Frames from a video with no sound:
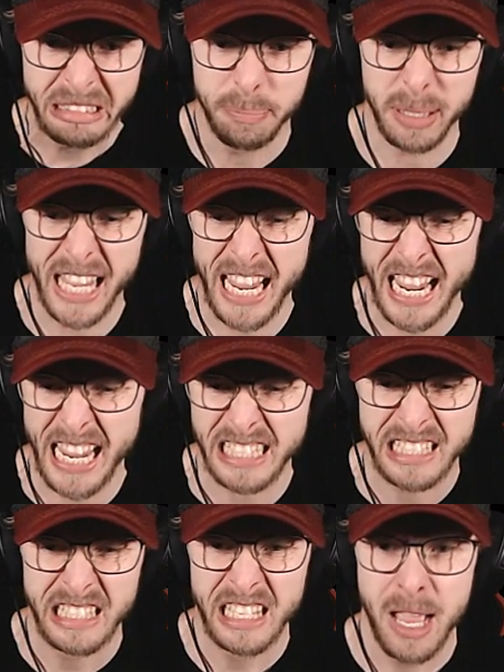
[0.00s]

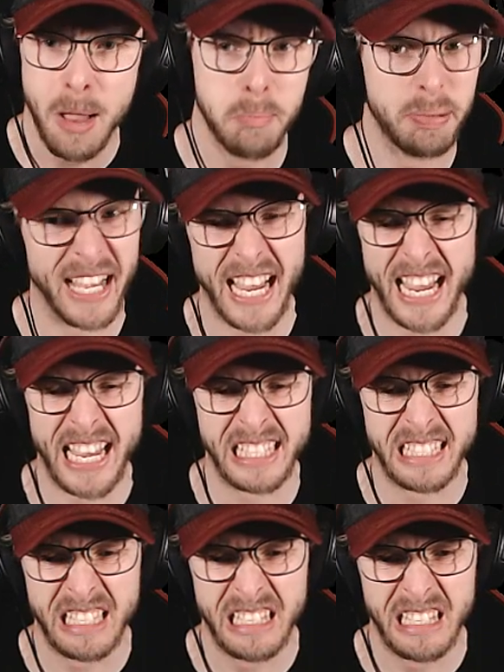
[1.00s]
Please!
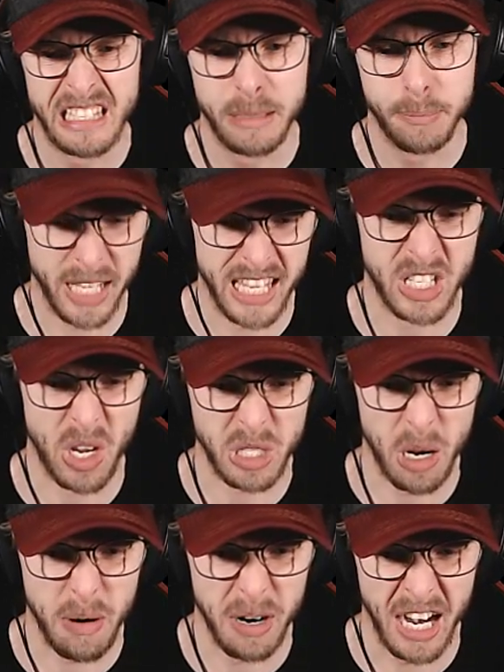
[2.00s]
Please! Please go
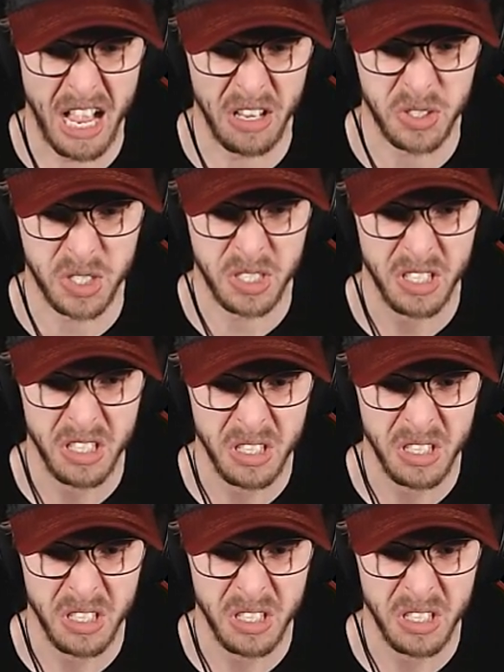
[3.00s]
somewhere else!